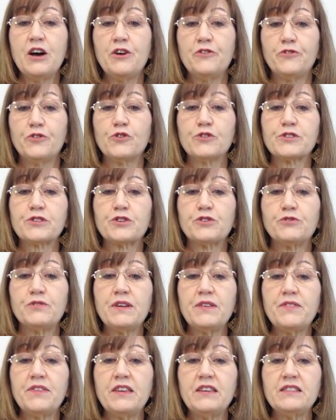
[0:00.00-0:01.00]
First
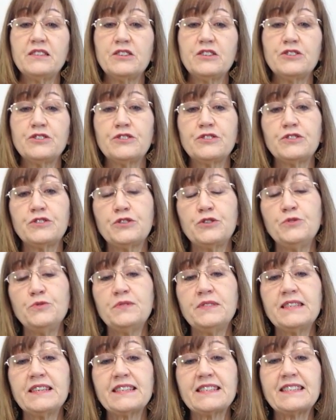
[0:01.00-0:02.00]
Corinthians two
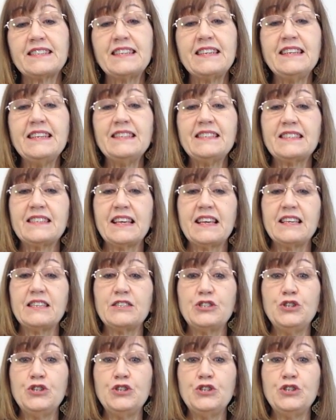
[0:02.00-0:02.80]
sixteen says